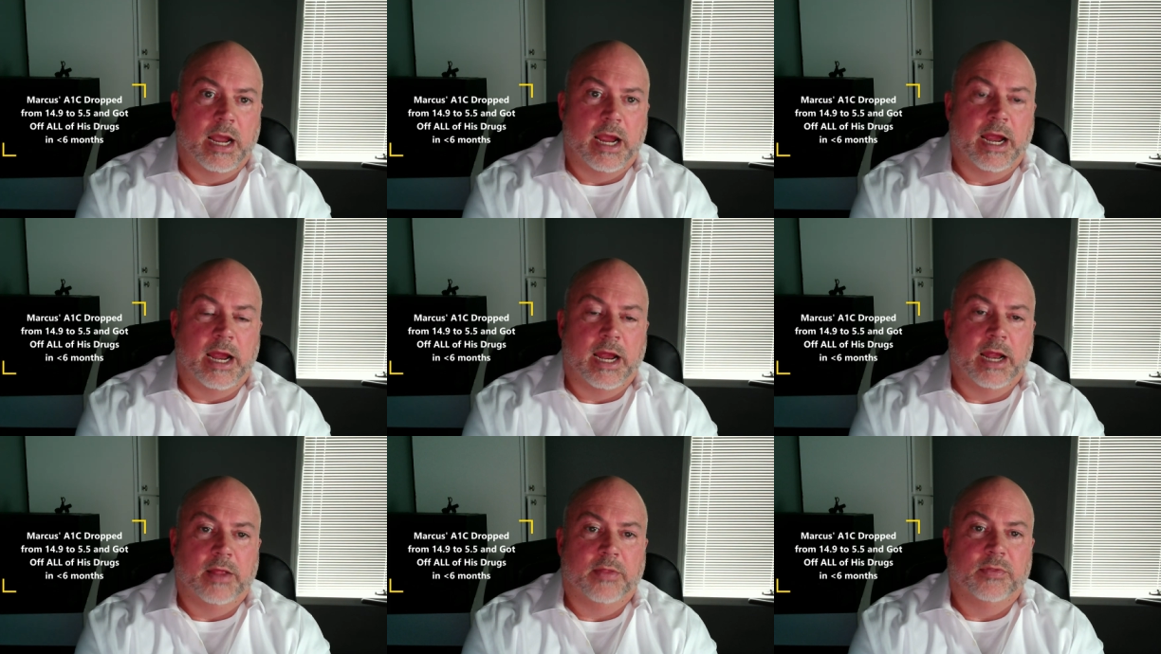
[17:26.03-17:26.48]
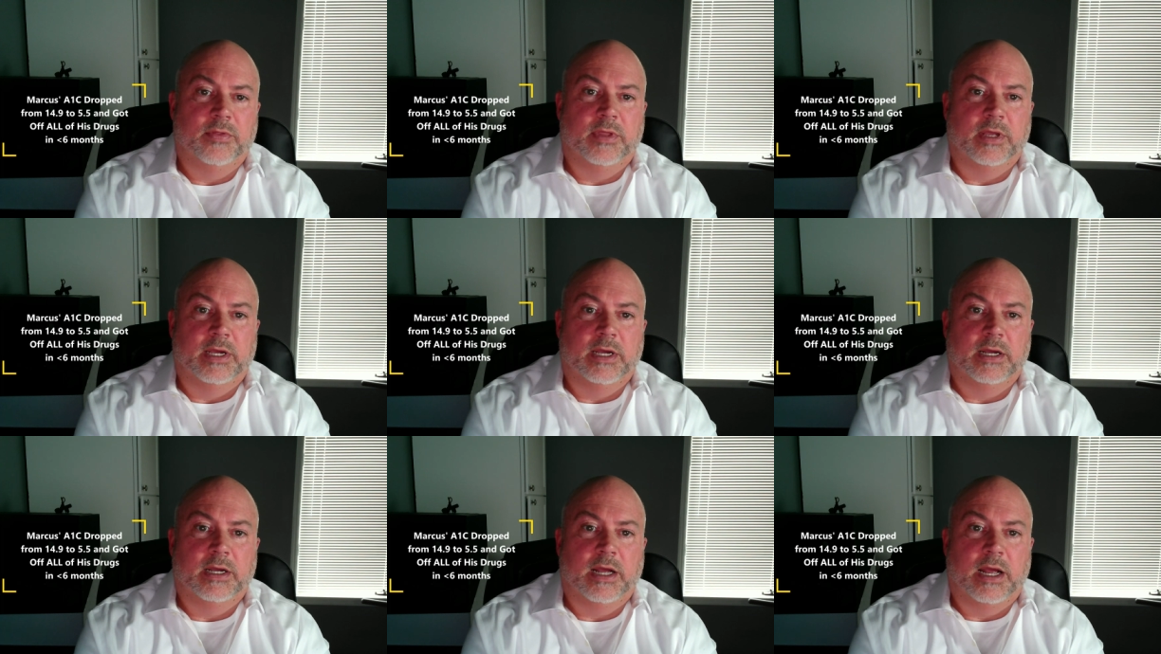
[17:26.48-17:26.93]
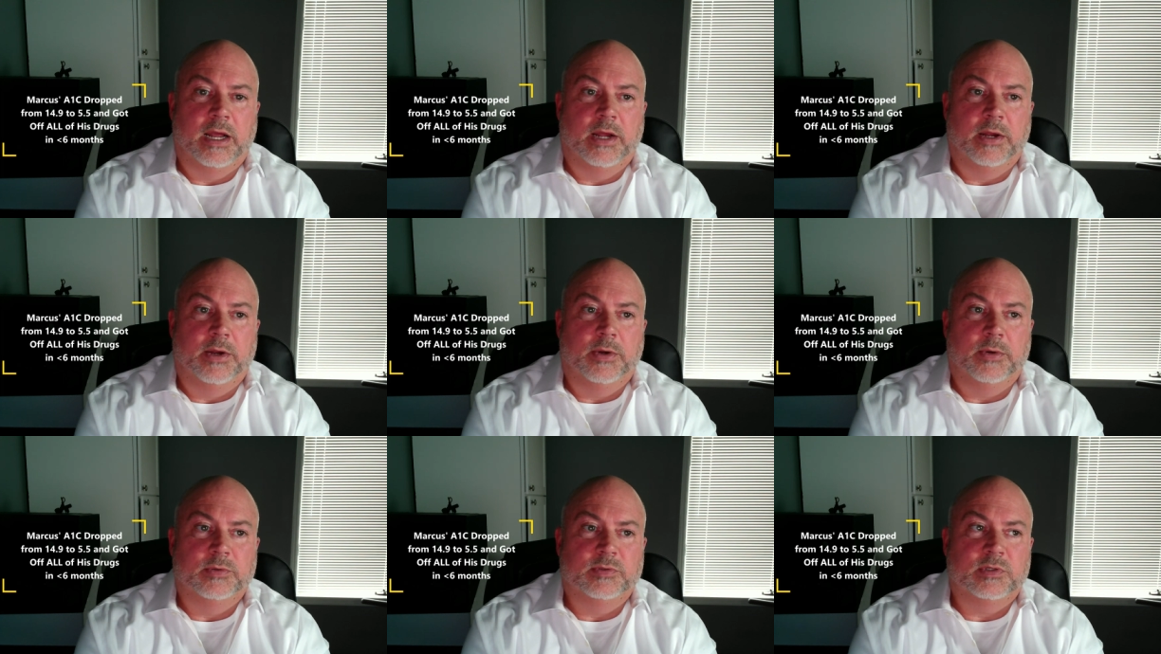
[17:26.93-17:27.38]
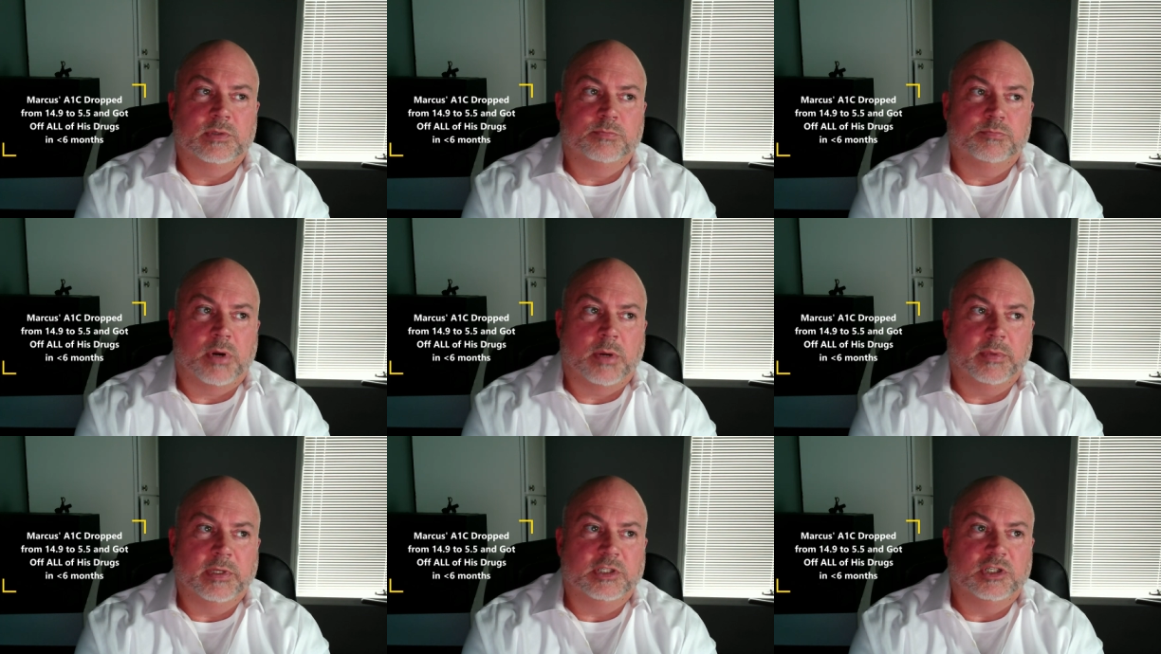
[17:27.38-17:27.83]
And the uh, it was
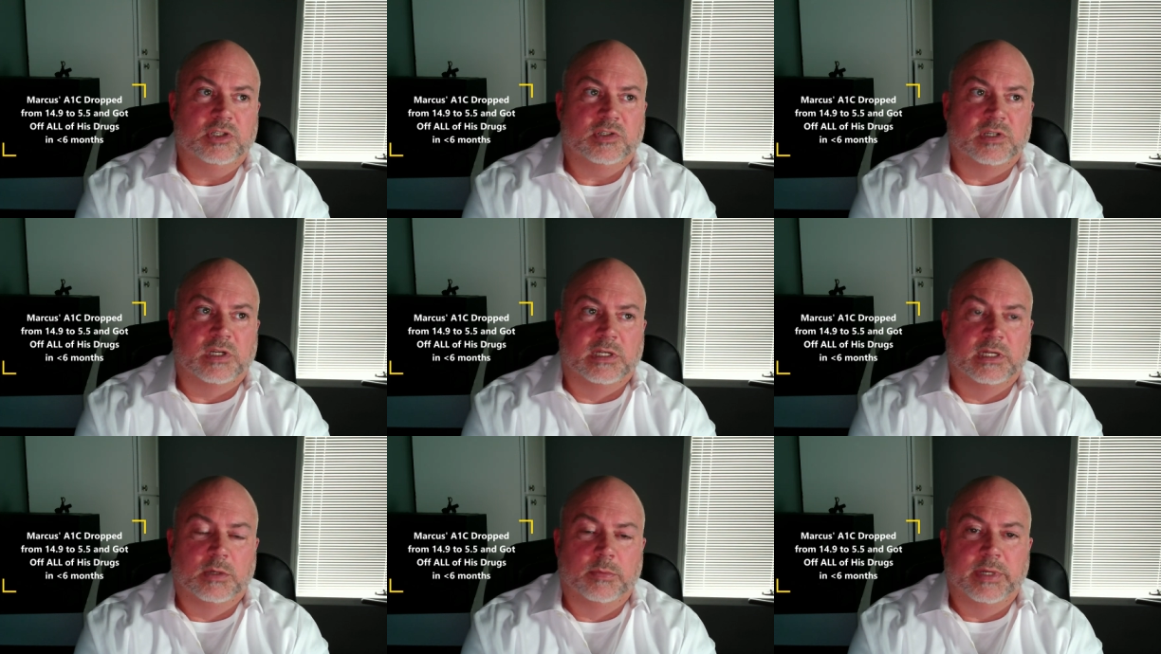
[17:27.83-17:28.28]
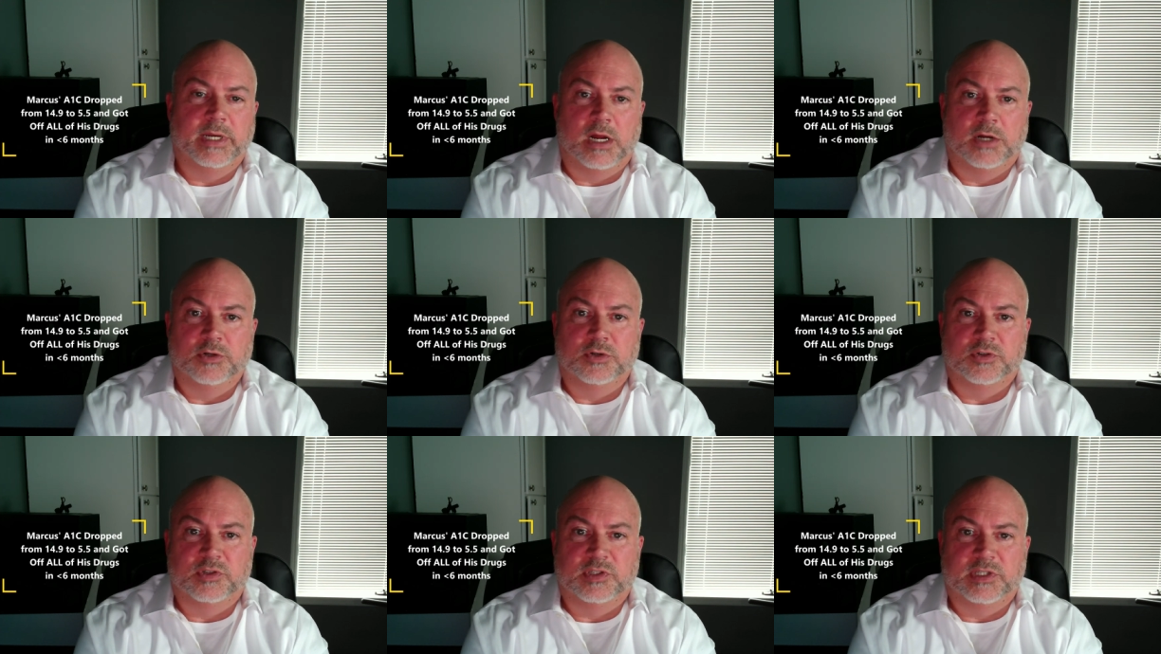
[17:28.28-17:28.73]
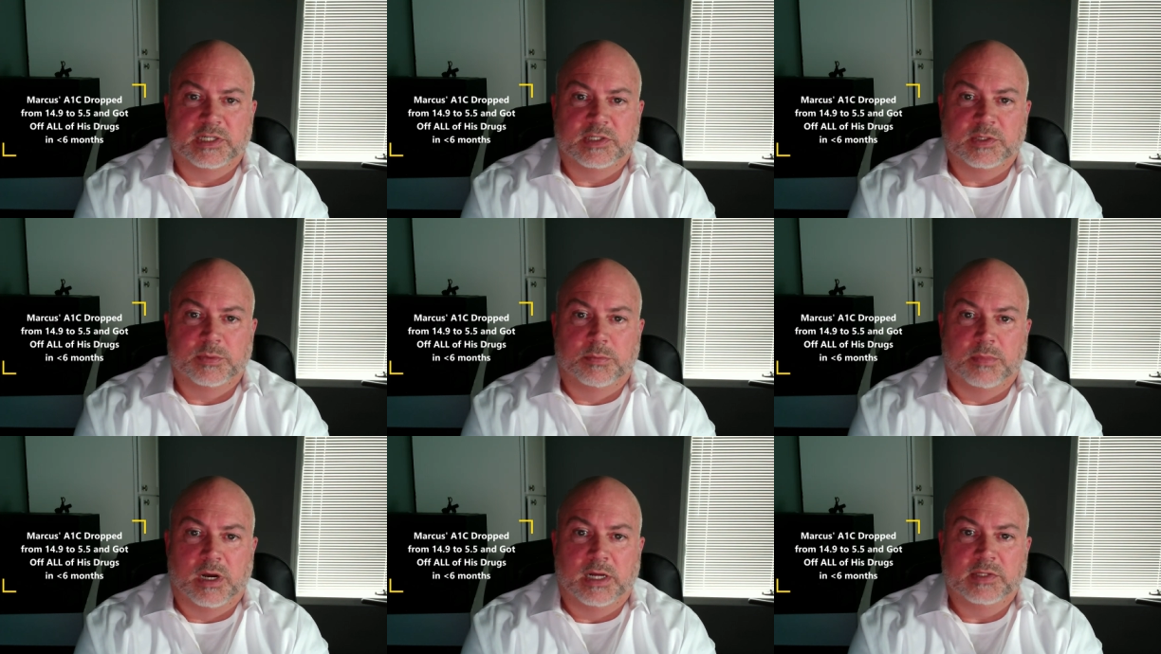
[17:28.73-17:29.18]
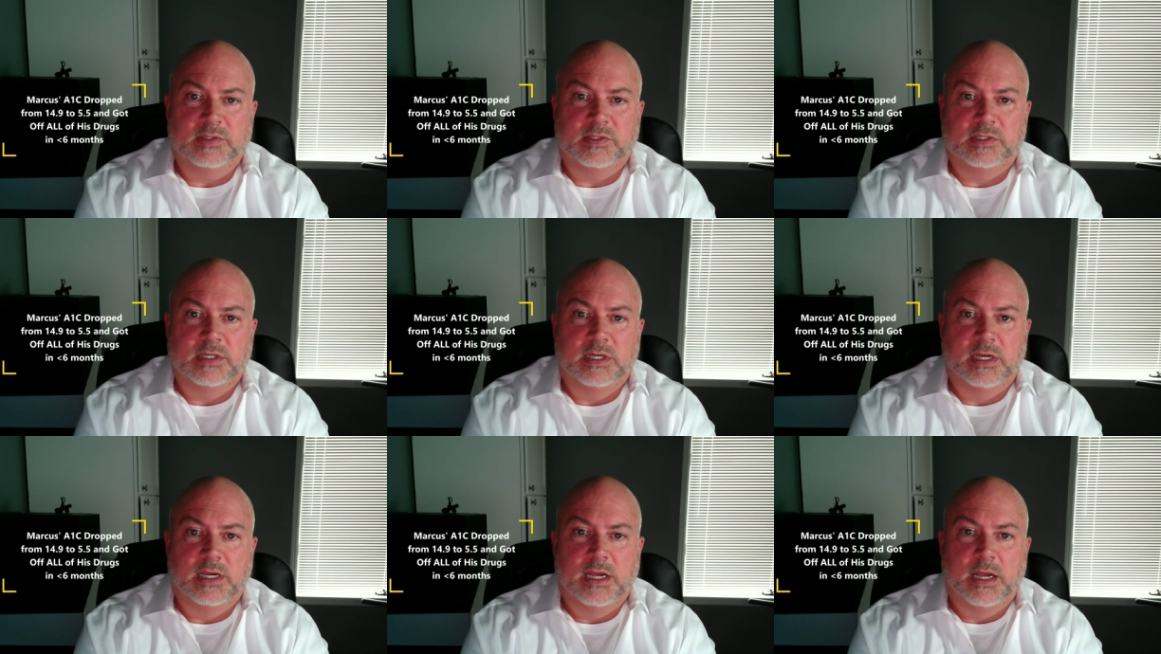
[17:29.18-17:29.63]
probably just a little bit under six
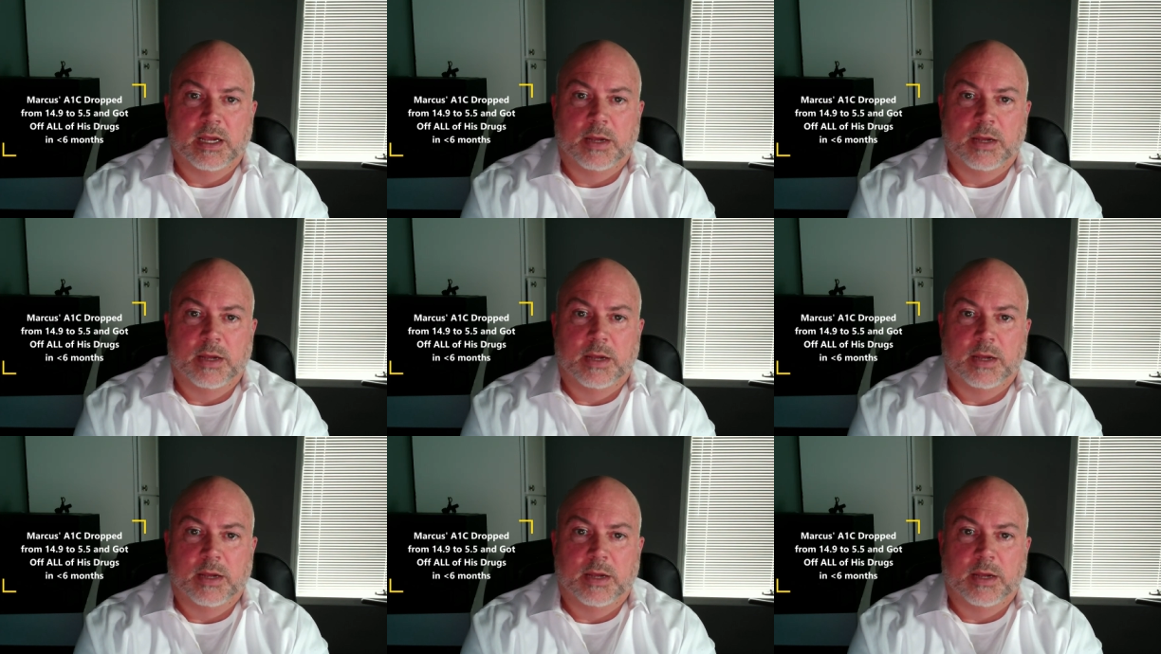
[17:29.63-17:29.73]
months